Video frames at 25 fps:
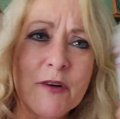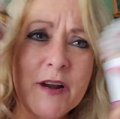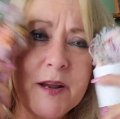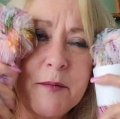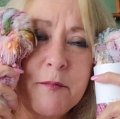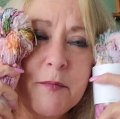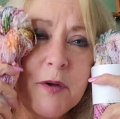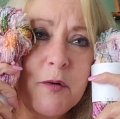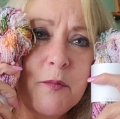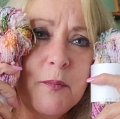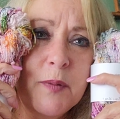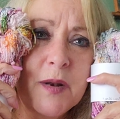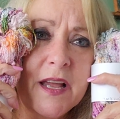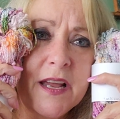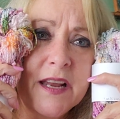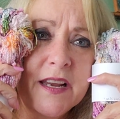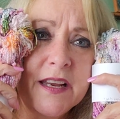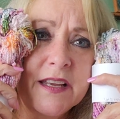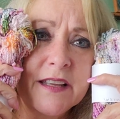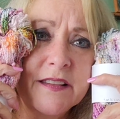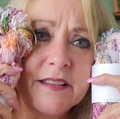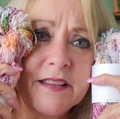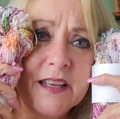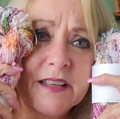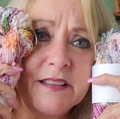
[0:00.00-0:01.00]
rainbow
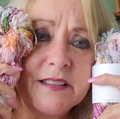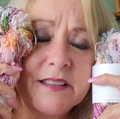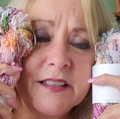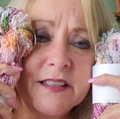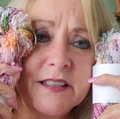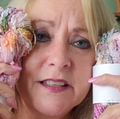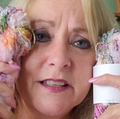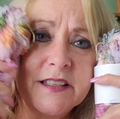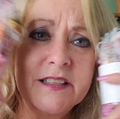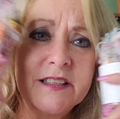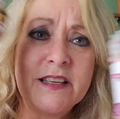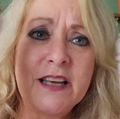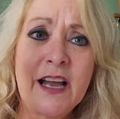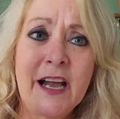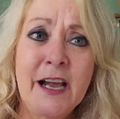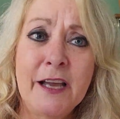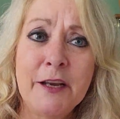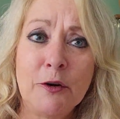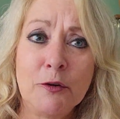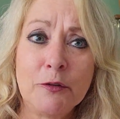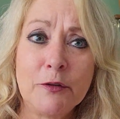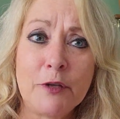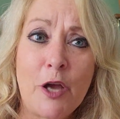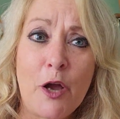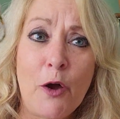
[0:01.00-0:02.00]
blanket that did it. I
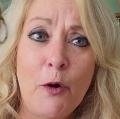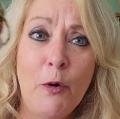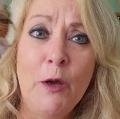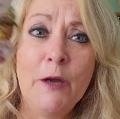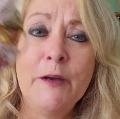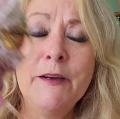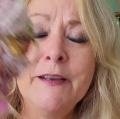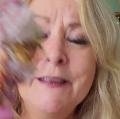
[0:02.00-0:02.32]
don't know.